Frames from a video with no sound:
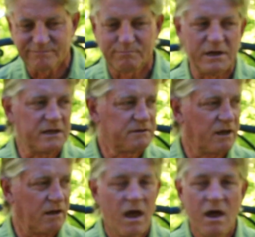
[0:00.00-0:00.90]
But
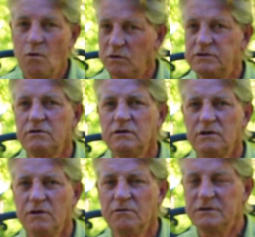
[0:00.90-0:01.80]
what you can
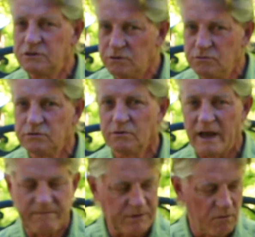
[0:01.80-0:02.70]
do is use your
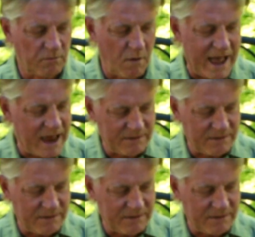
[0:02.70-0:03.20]
leftover wine.